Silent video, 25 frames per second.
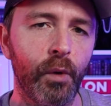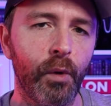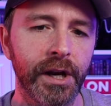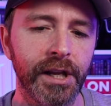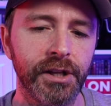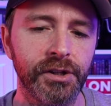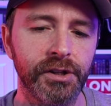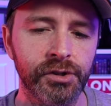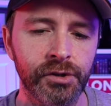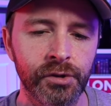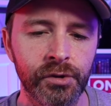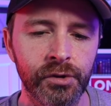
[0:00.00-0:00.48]
1
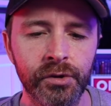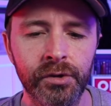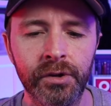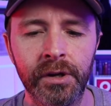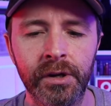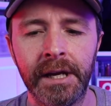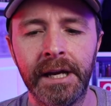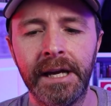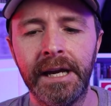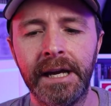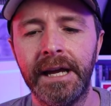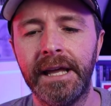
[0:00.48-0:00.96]
and 2,
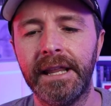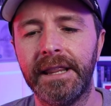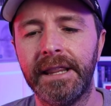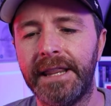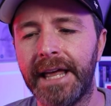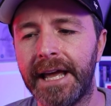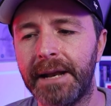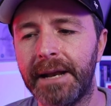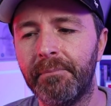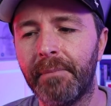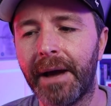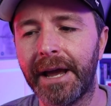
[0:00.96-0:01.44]

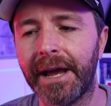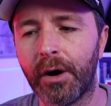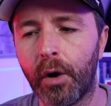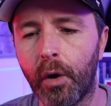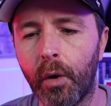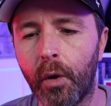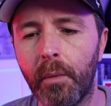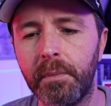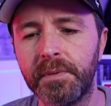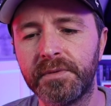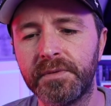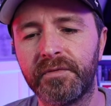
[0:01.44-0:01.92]
then my
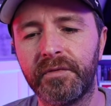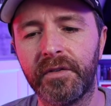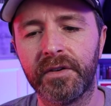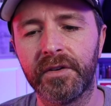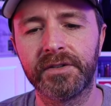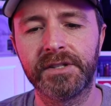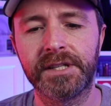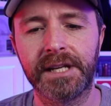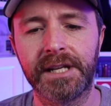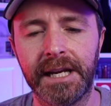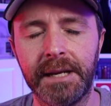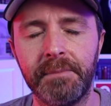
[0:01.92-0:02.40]
hopes for
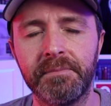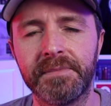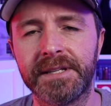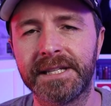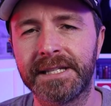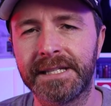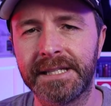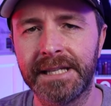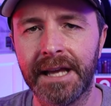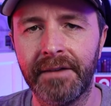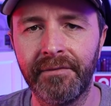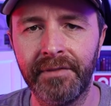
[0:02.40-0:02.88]
Scream
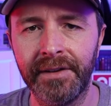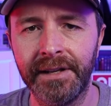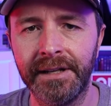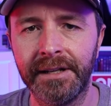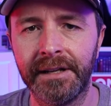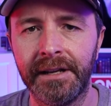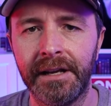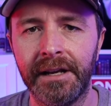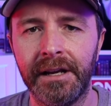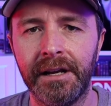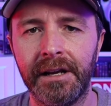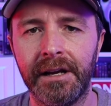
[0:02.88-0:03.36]

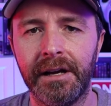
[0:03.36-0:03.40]
7